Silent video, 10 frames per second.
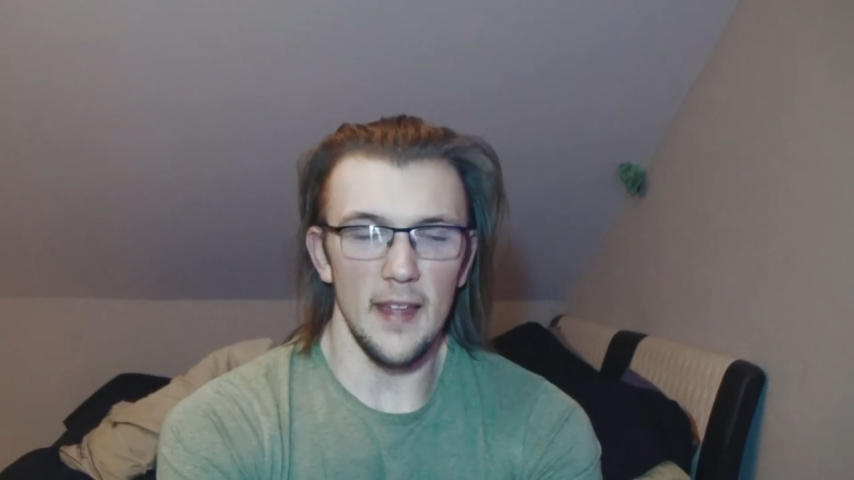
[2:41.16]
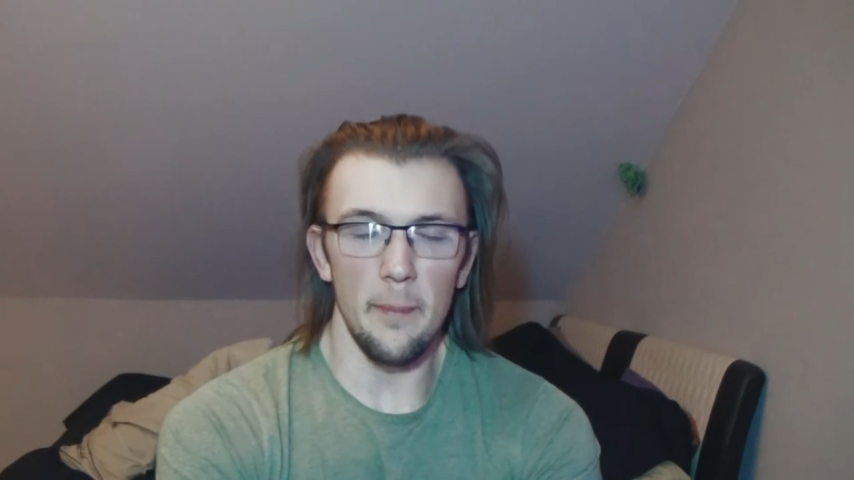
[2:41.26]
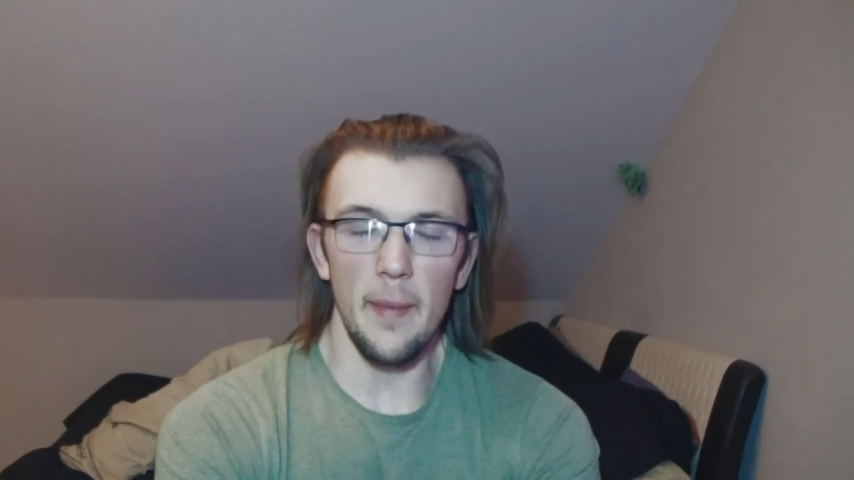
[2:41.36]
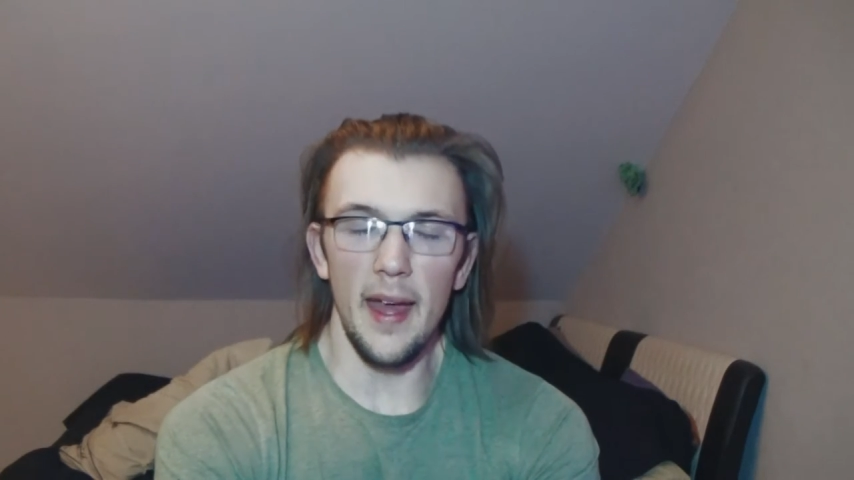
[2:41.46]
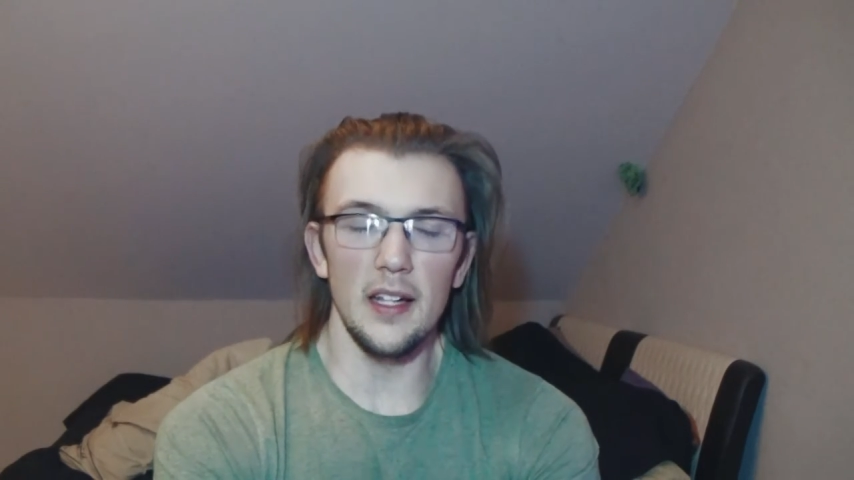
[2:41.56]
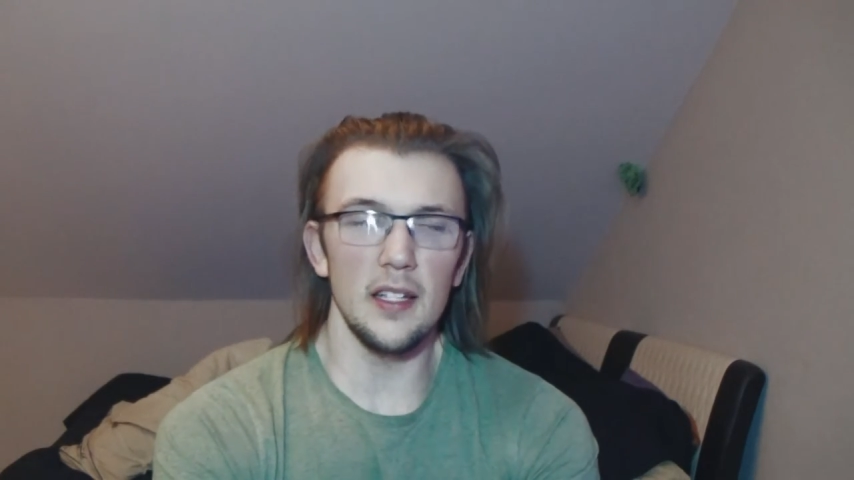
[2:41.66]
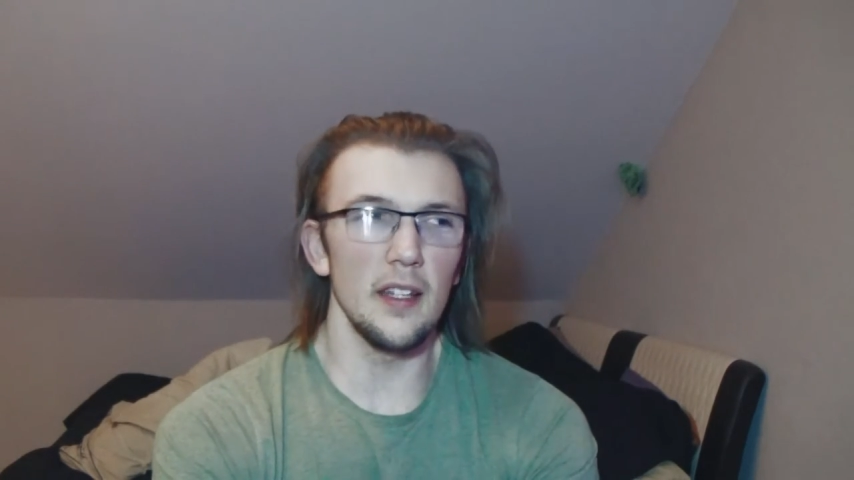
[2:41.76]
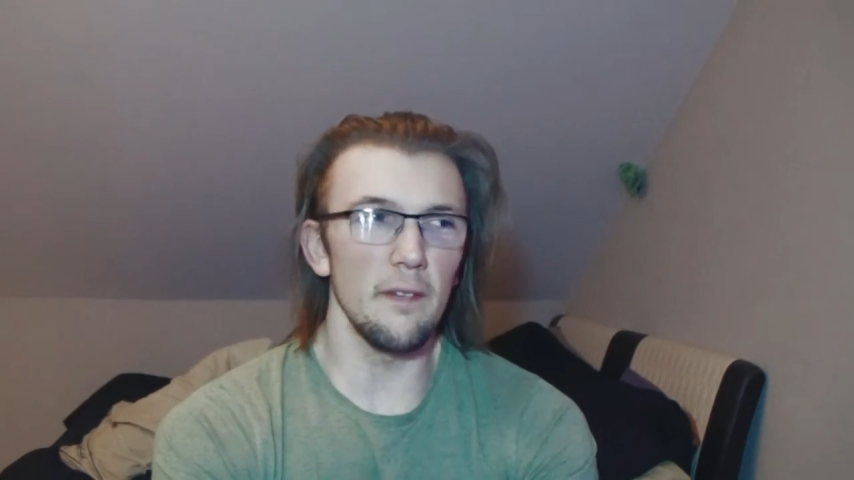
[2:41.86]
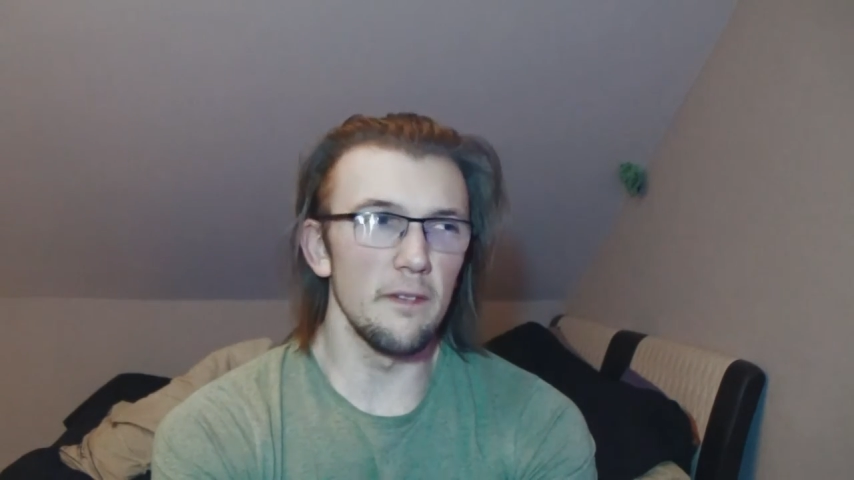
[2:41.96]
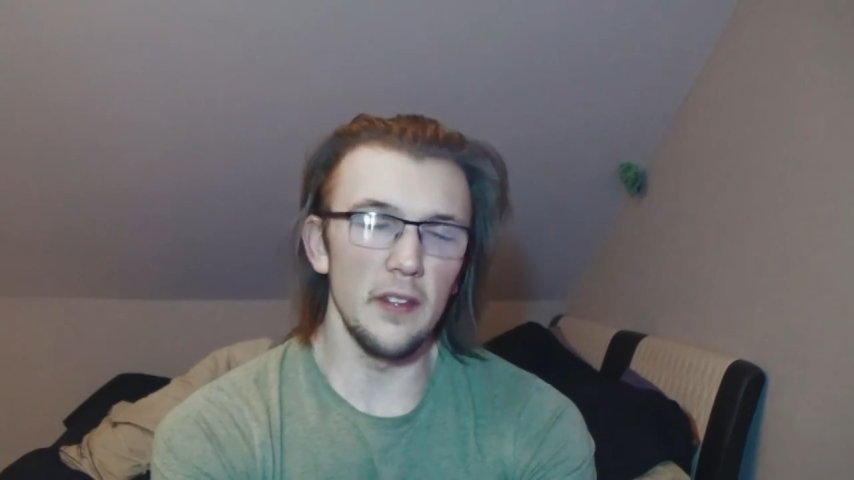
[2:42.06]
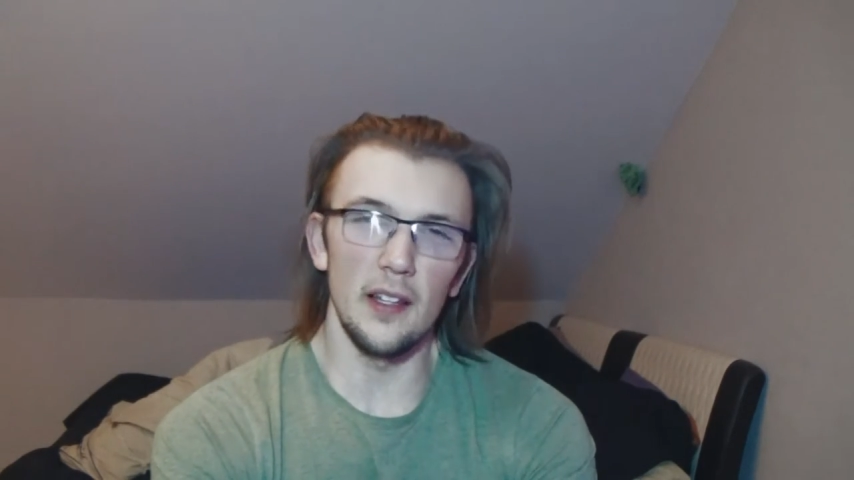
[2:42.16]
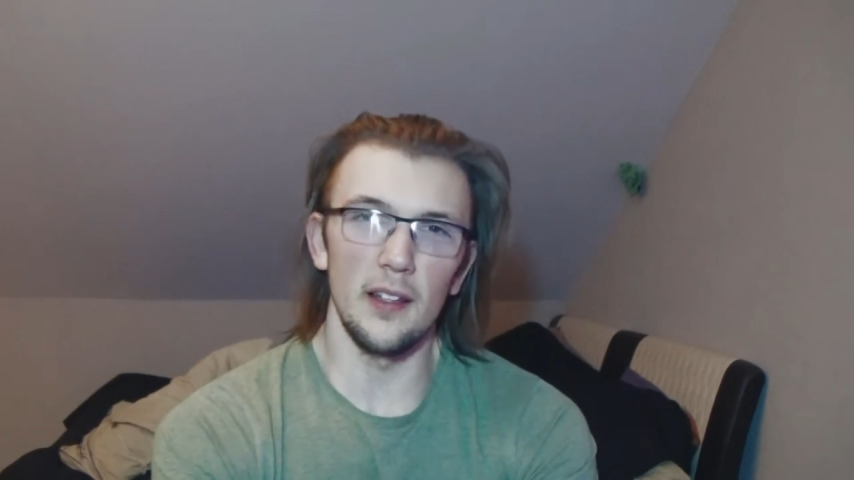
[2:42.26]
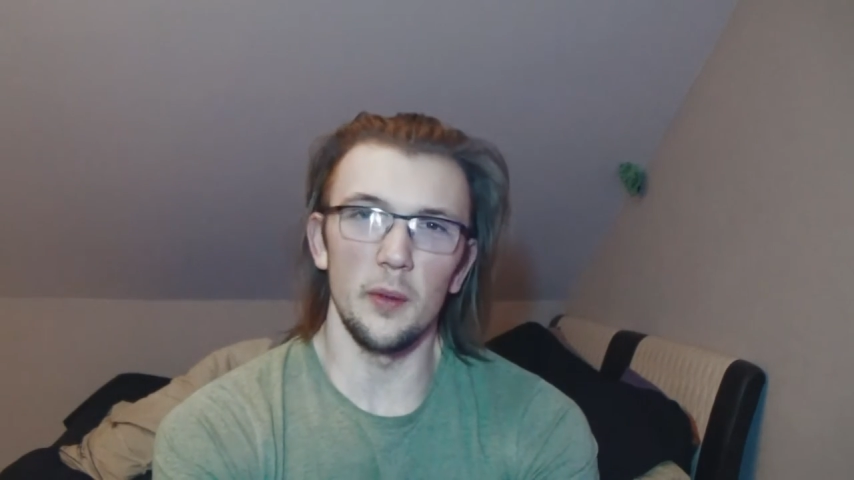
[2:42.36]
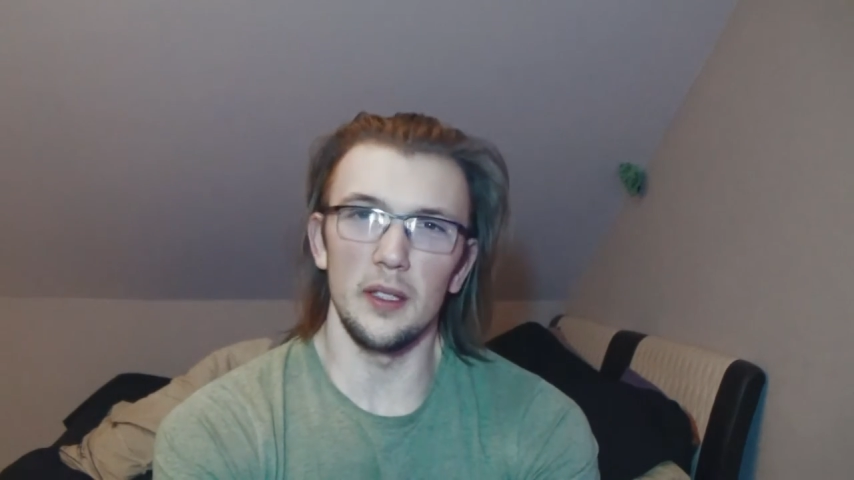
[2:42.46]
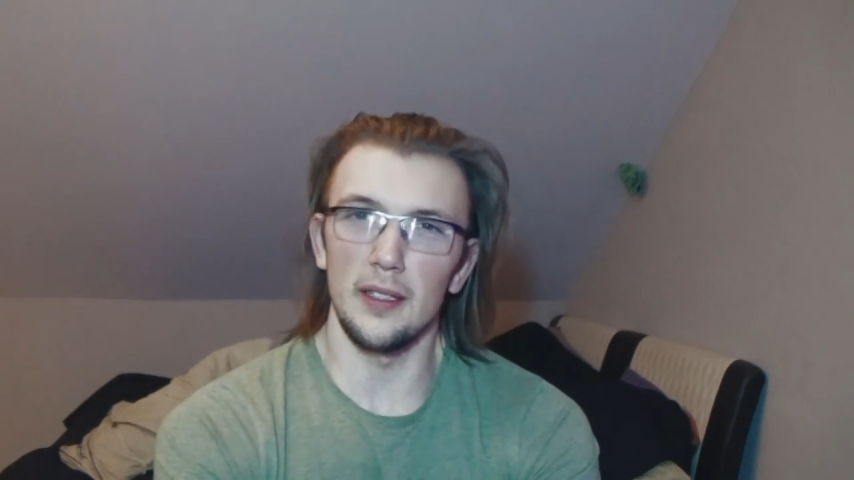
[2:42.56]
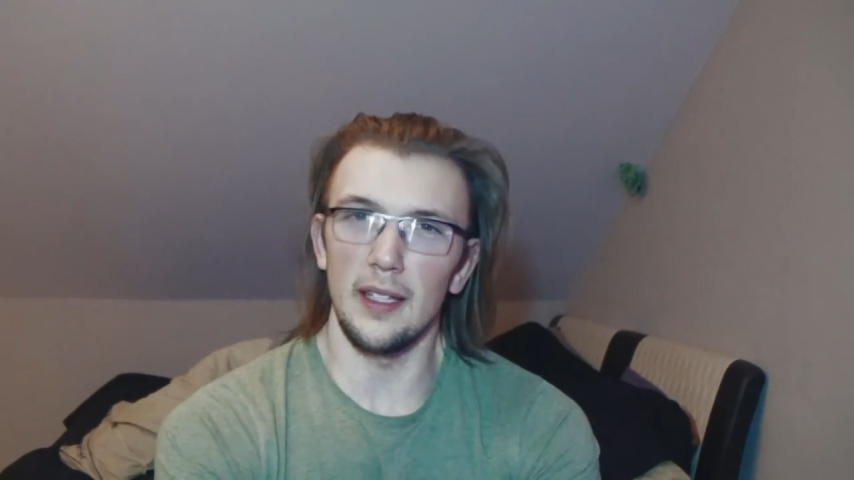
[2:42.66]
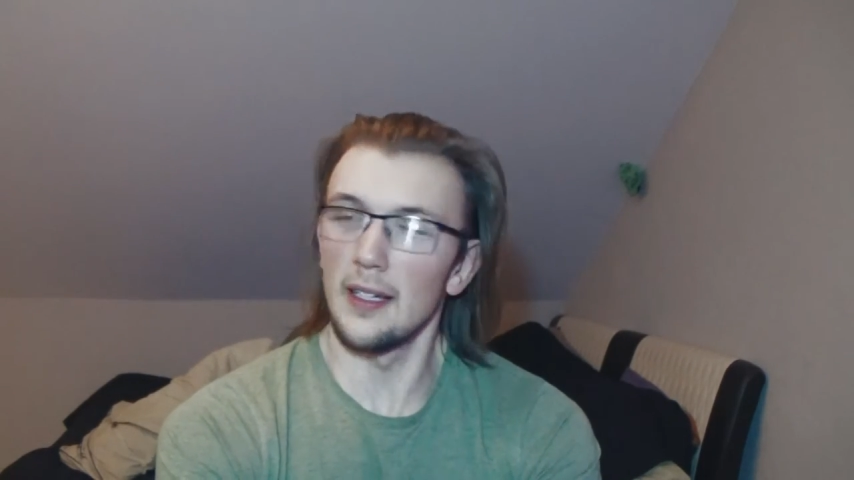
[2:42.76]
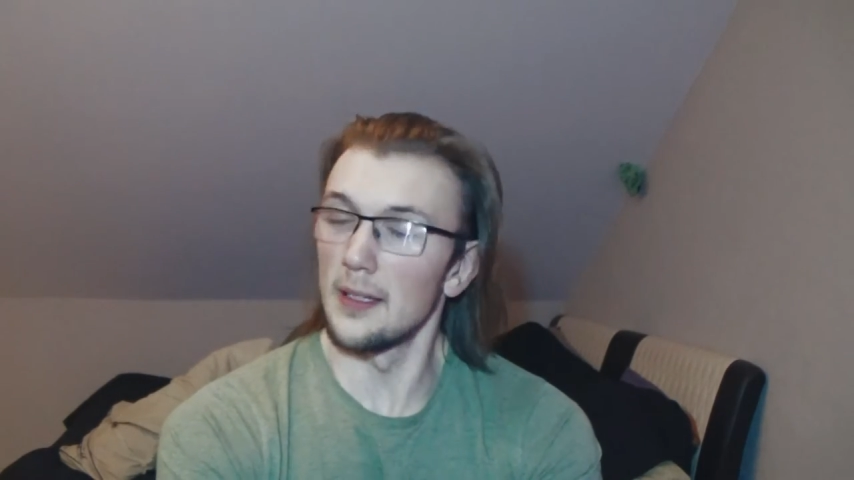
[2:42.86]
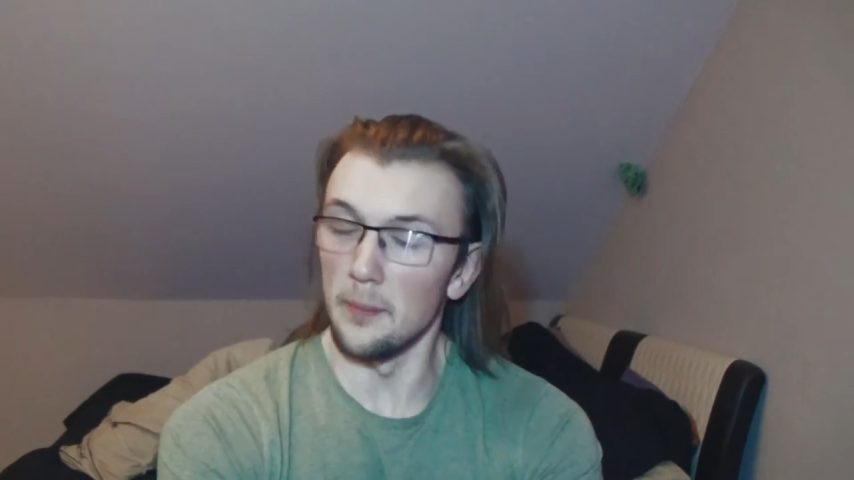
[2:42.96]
the feeling when you're like